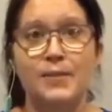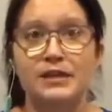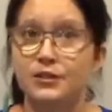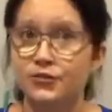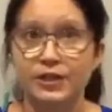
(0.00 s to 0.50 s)

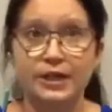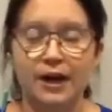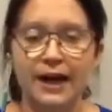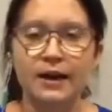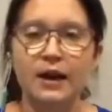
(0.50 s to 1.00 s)
It's a free
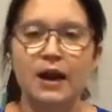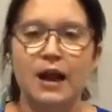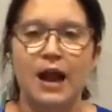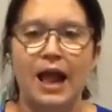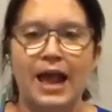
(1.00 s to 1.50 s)
guide.
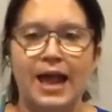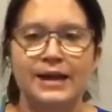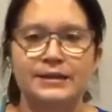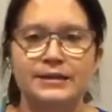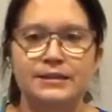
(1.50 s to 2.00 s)

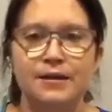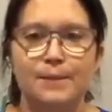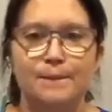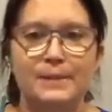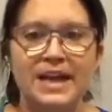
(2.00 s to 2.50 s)
And
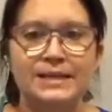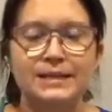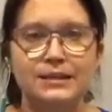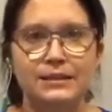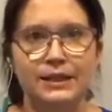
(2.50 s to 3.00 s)

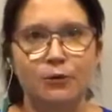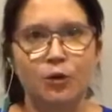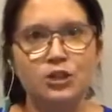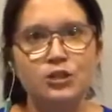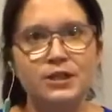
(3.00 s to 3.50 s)
basically
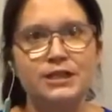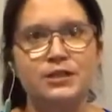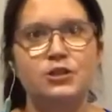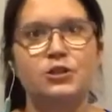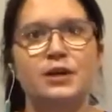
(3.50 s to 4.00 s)
what you need
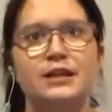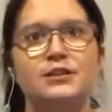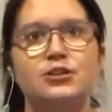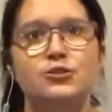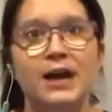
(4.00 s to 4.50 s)
to do is
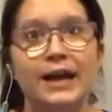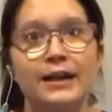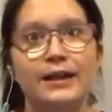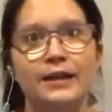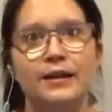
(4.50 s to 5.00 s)

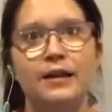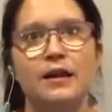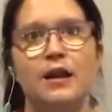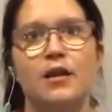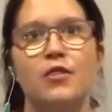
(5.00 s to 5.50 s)
strengthen
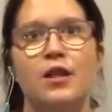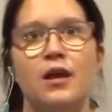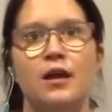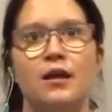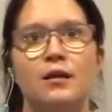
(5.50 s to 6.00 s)

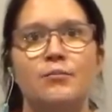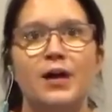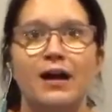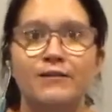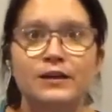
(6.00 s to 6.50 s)
the
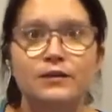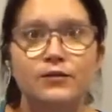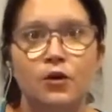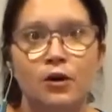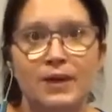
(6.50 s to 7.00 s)
pelvic
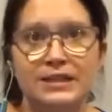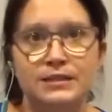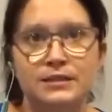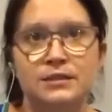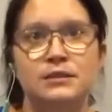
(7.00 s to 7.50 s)
floor
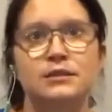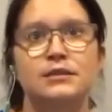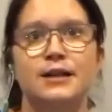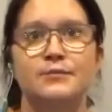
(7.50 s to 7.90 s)
muscles, the